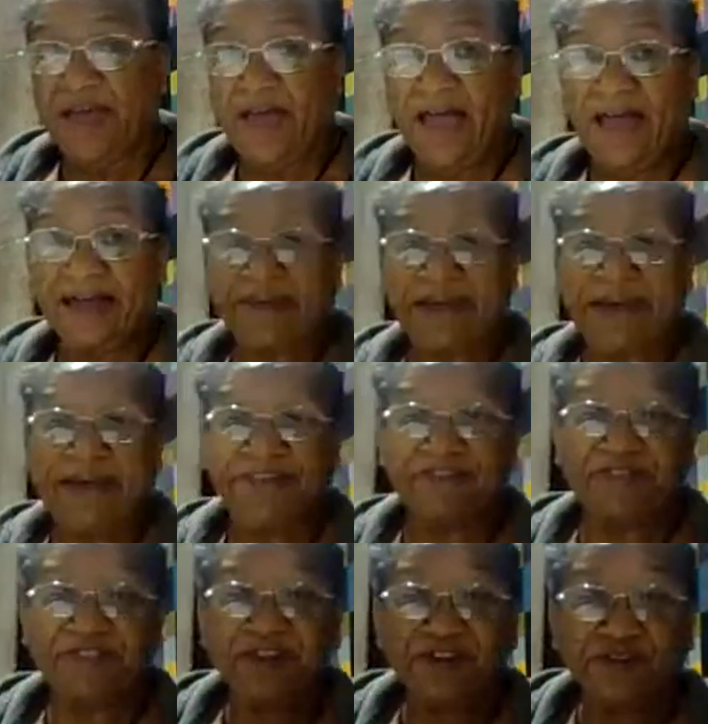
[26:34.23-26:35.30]
I got
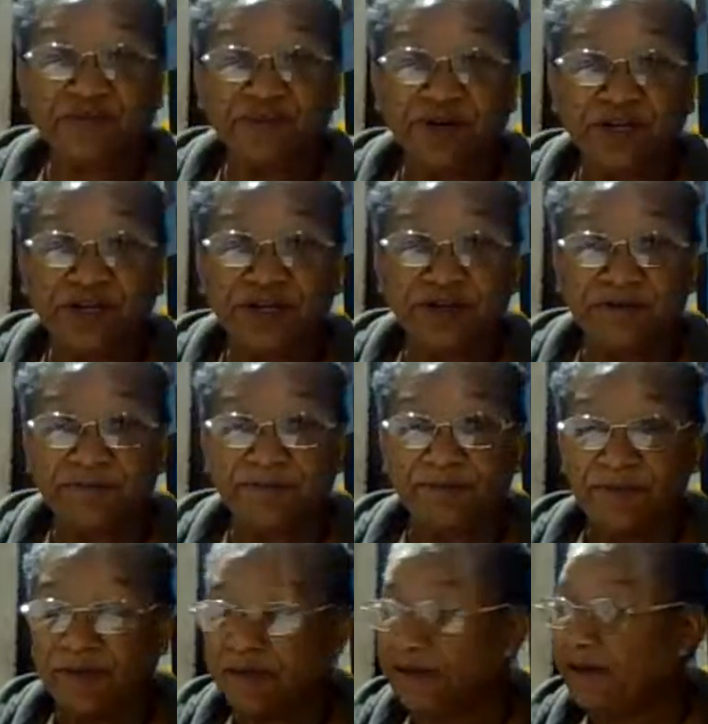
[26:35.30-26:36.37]
this one
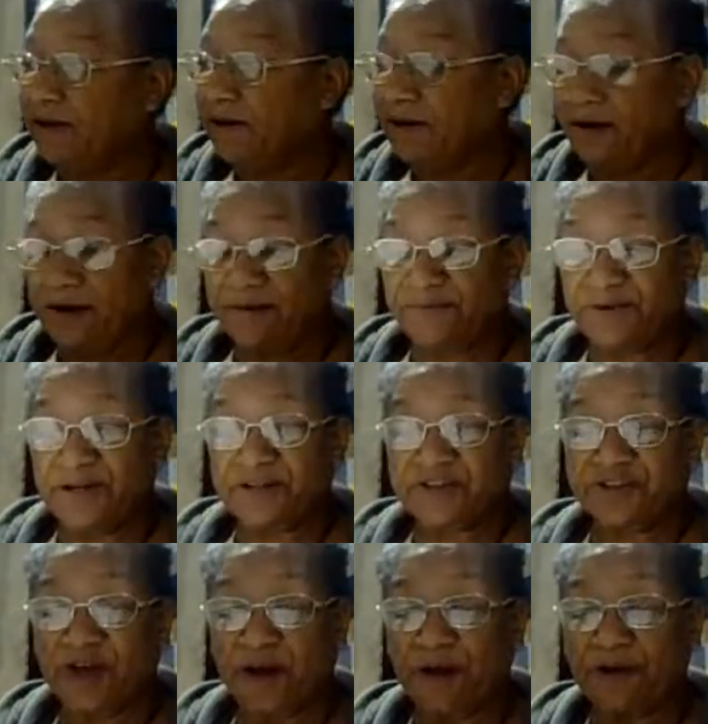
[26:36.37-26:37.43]
of a
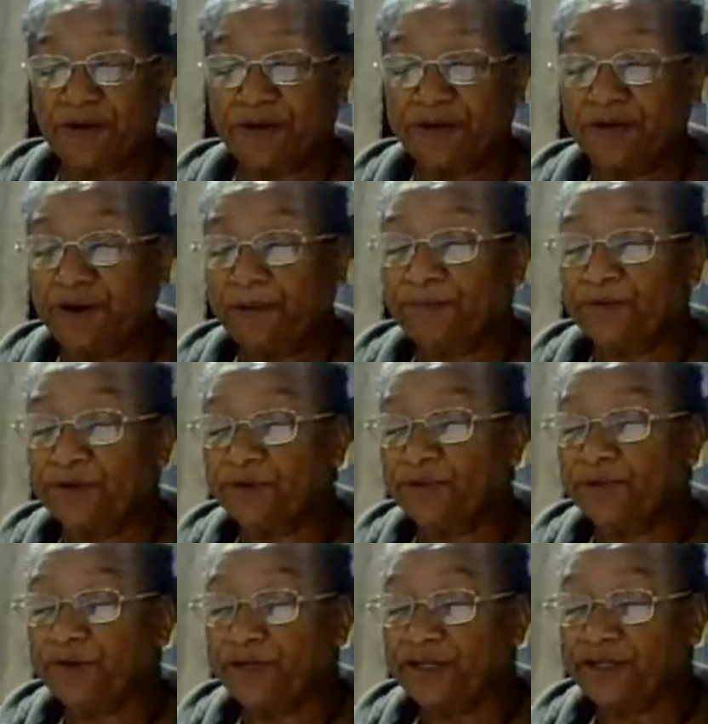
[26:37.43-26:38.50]
turtle. I'm
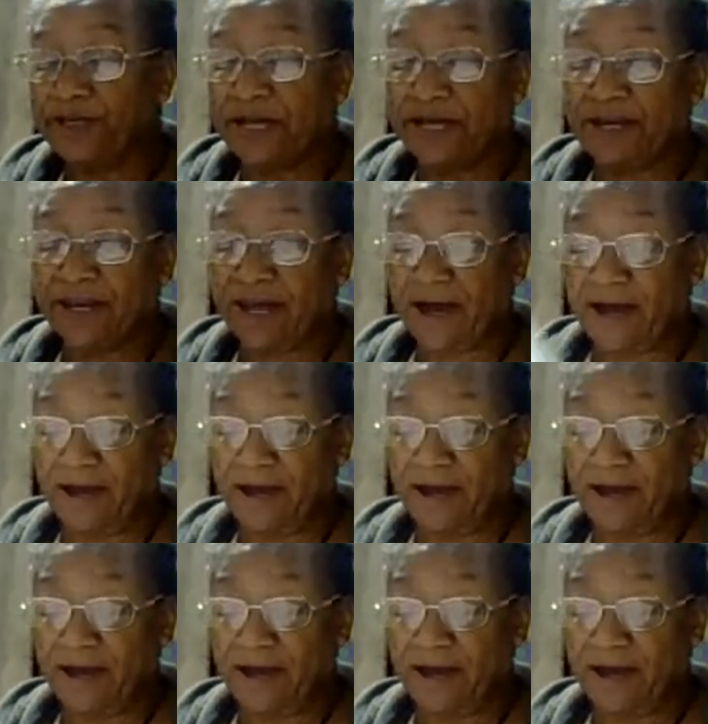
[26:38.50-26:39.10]
doing that.